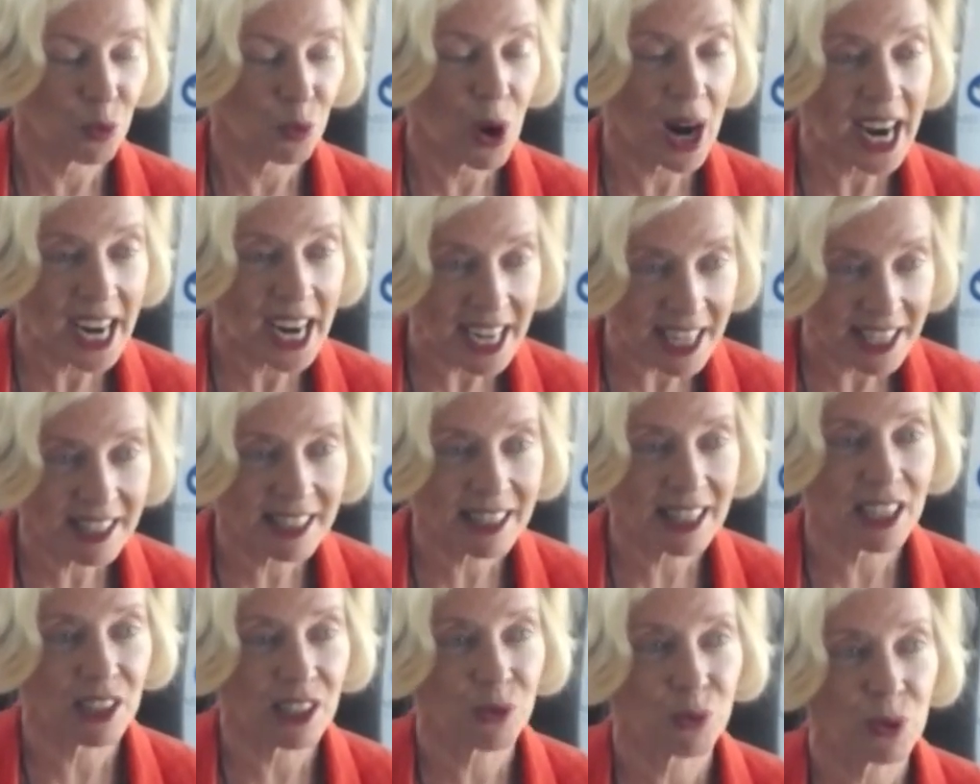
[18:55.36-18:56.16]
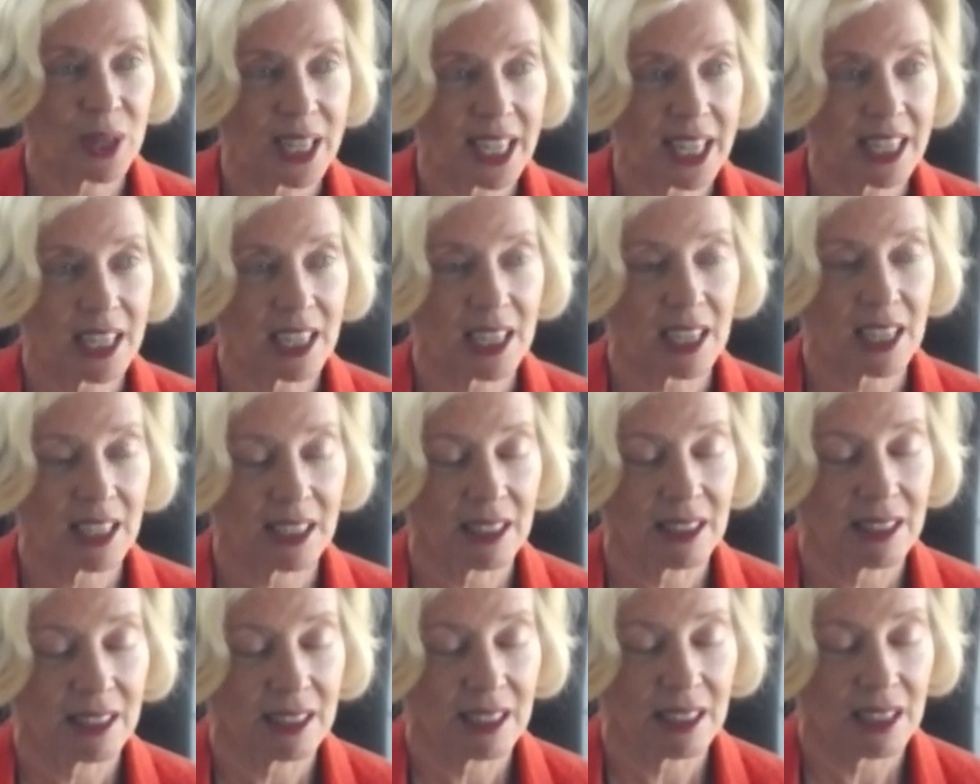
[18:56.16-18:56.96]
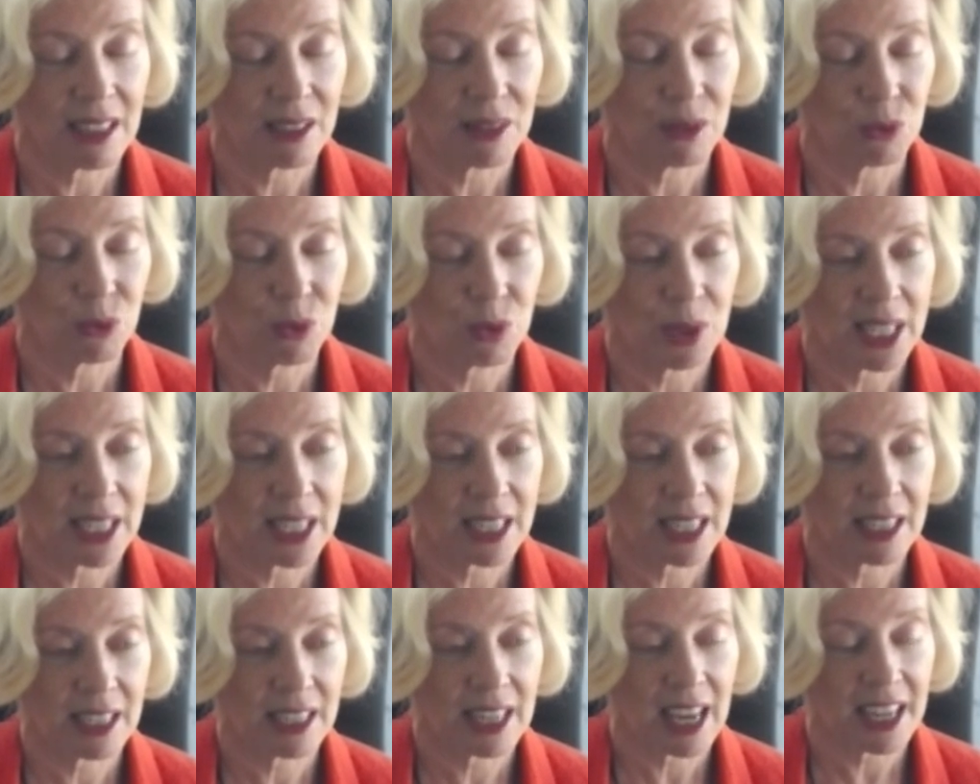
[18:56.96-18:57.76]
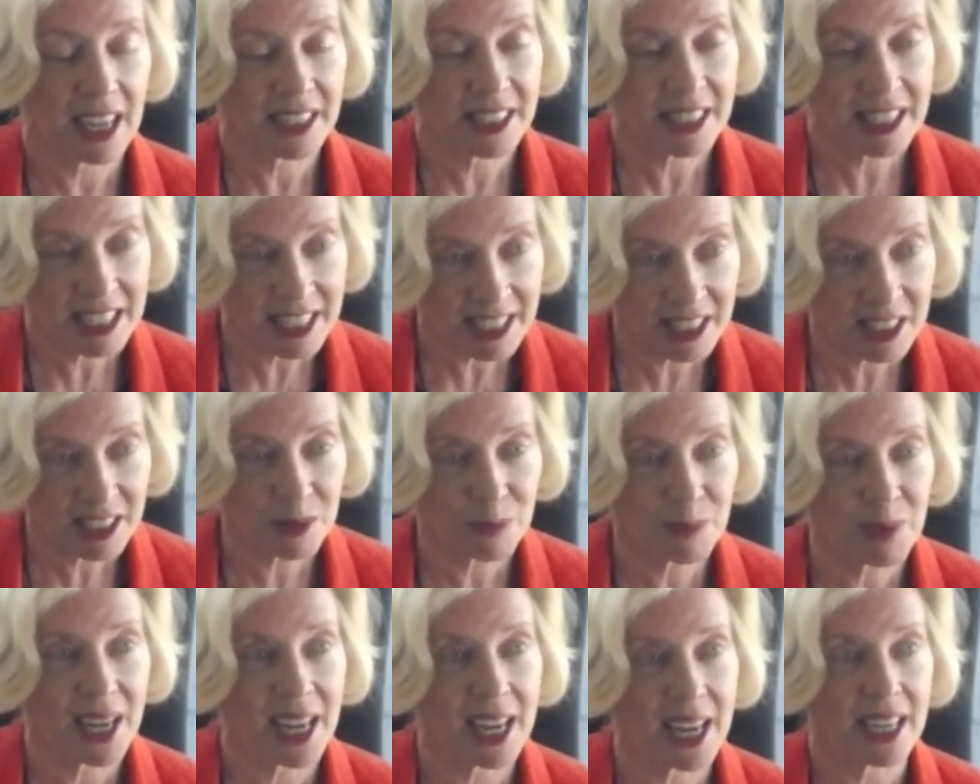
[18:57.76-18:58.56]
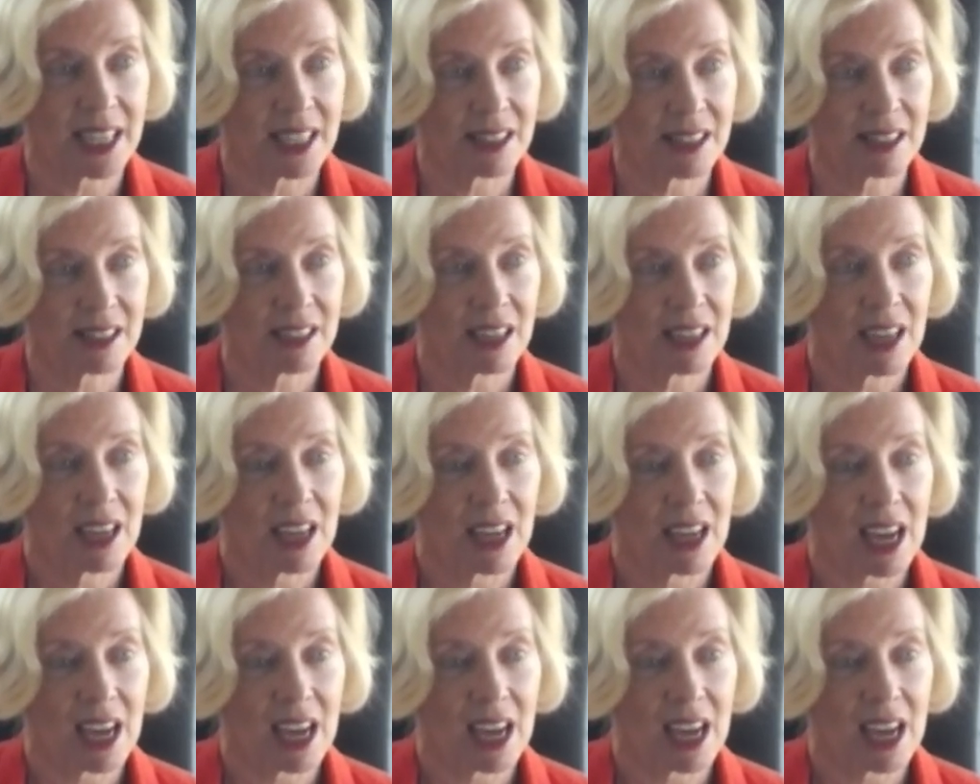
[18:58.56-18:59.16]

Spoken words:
ways that we can anticipate